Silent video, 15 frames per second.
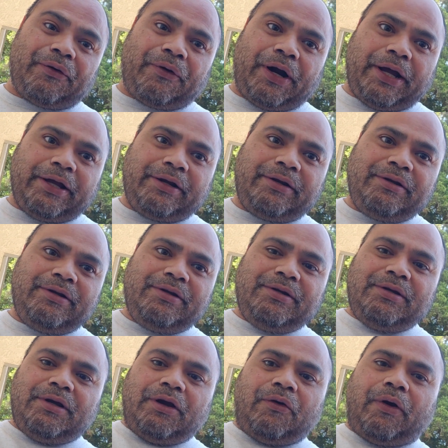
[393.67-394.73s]
it right,
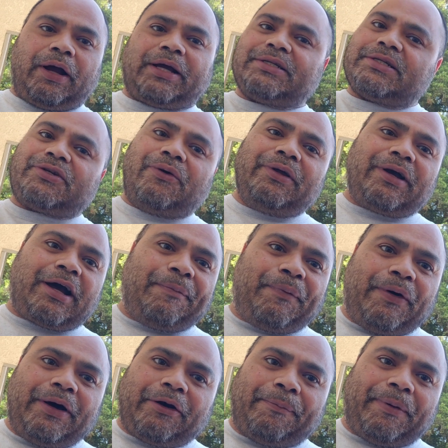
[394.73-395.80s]
because it's only a
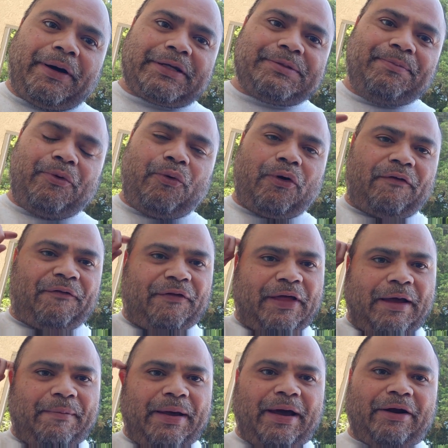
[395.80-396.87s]
couple $100 more for
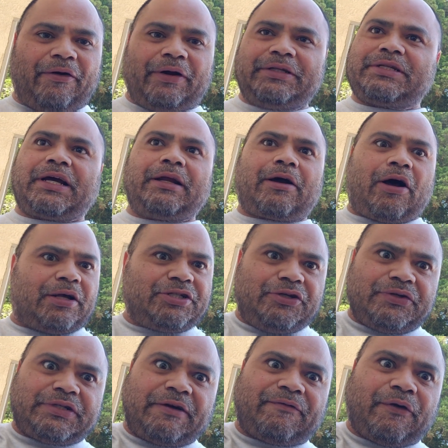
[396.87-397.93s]
that matter. It's going to cost
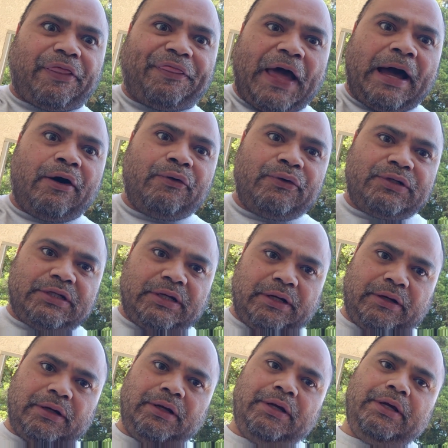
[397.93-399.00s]
you several
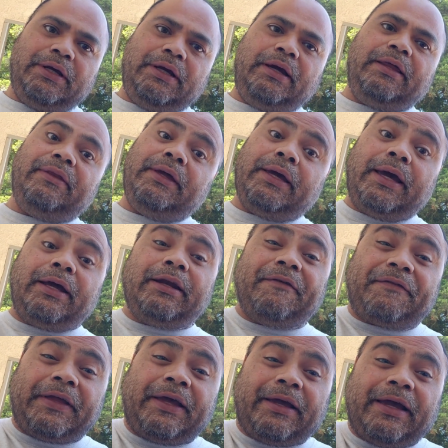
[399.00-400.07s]
thousand in the end
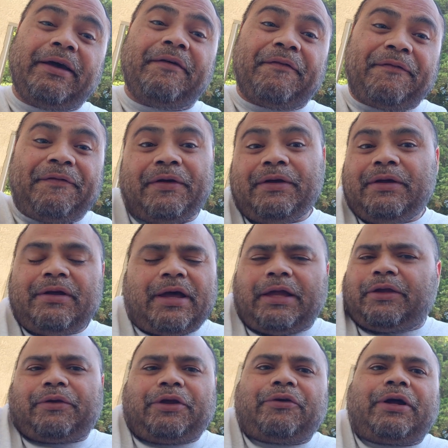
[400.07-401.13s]
if
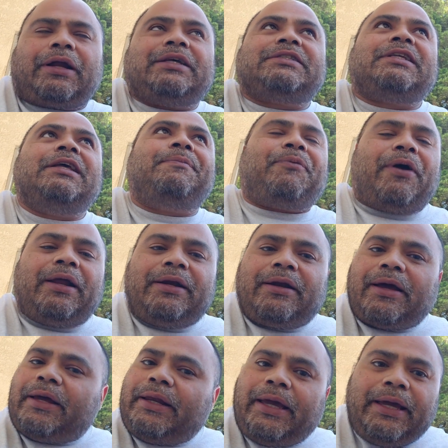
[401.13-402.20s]
you're not going to sleep right at
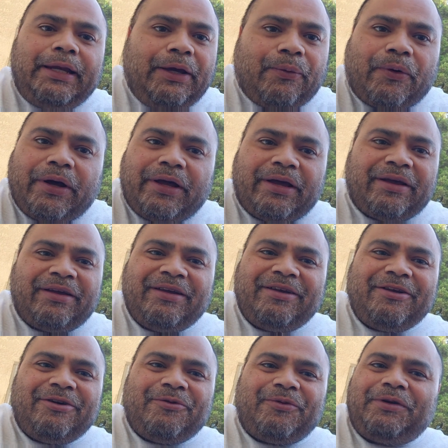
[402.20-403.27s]
night anyway.
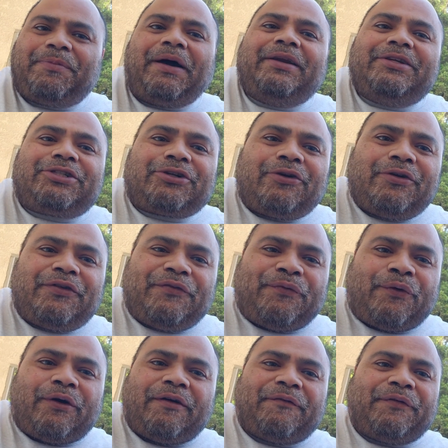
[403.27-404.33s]
What are you buying insurance
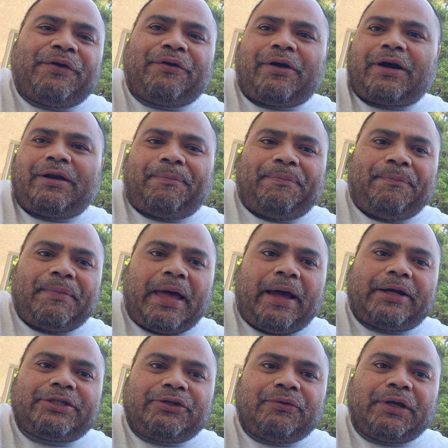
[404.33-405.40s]
for if you're not going to
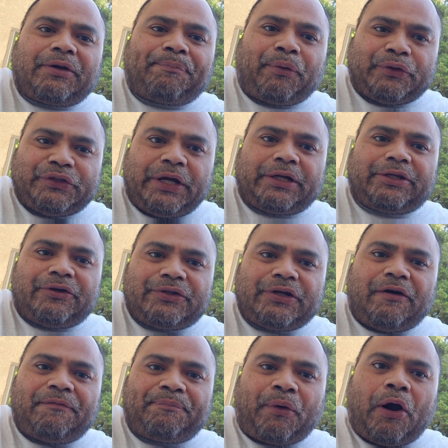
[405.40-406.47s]
actually protect
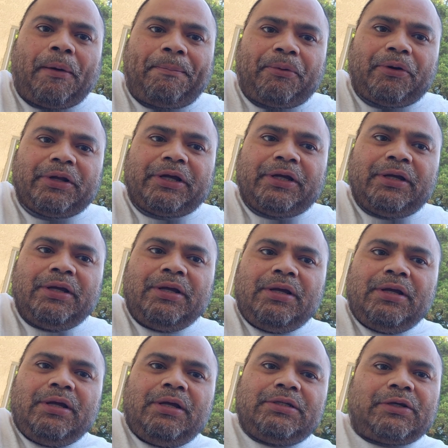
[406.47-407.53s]
yourself properly?
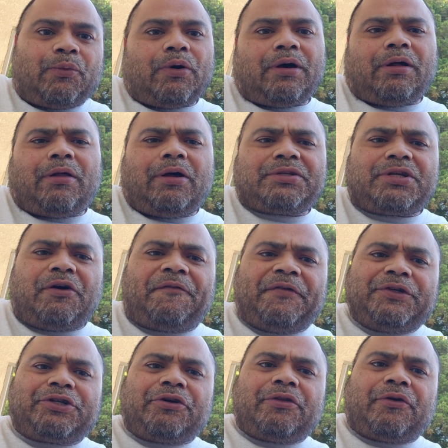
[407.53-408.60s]
So, well, I'll
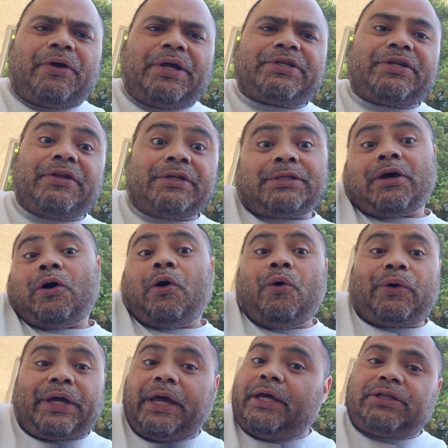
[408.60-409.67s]
self-insure the rest of this.
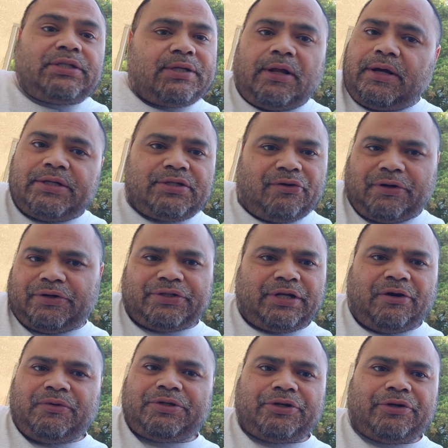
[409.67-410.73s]
Okay, just as long as you
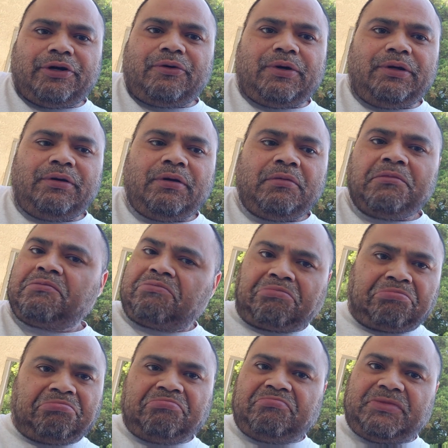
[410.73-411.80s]
understand what you're doing,
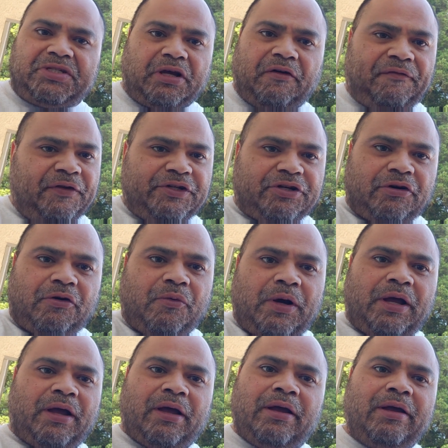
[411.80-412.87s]
self-insure
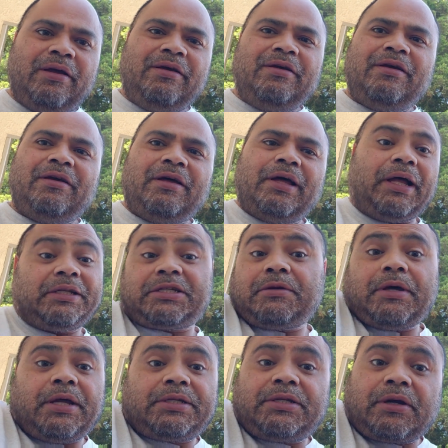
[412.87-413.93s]
away. It's
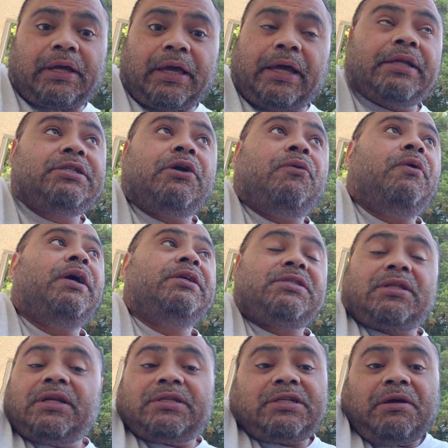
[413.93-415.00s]
a
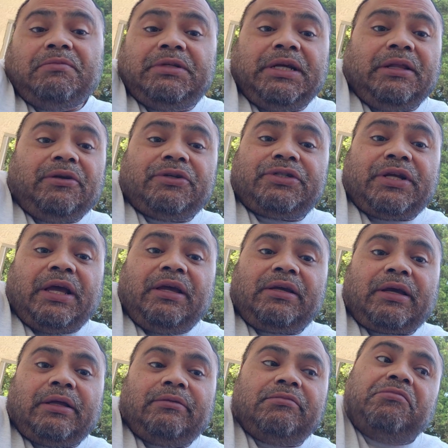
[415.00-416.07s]
risk that some dealers
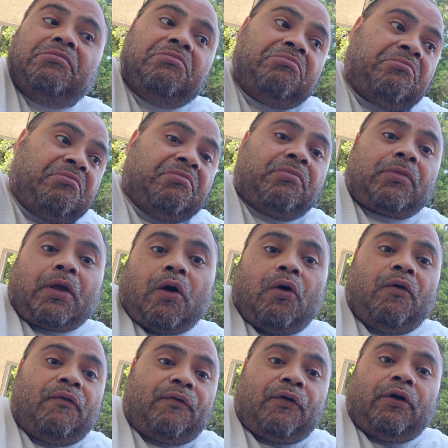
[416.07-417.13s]
take, and
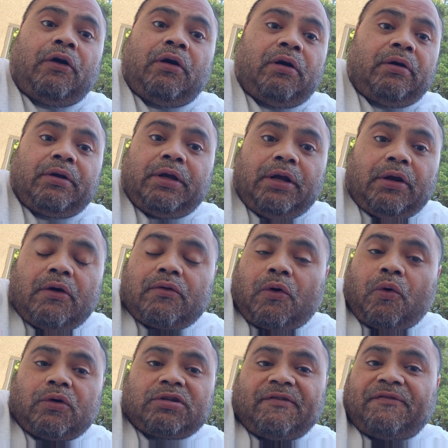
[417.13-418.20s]
over the
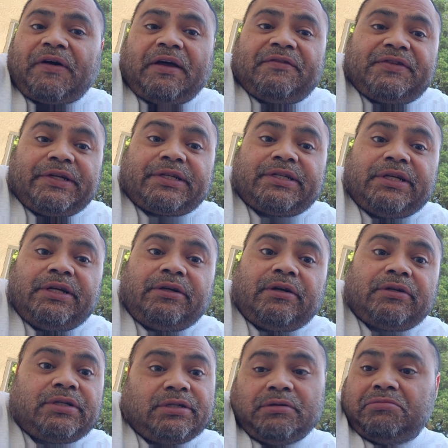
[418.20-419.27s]
course of 5-6
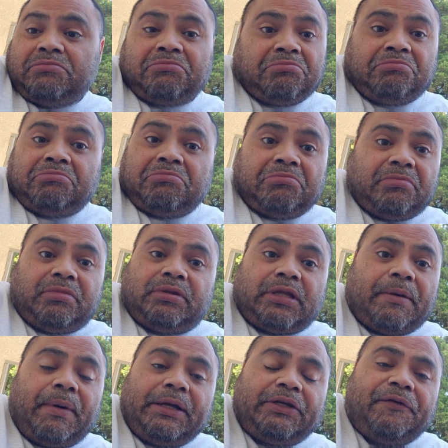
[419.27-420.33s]
years,
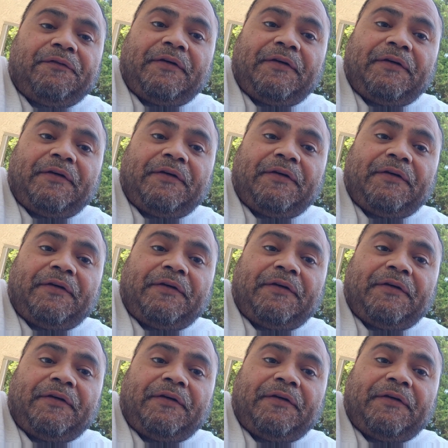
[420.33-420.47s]
they might do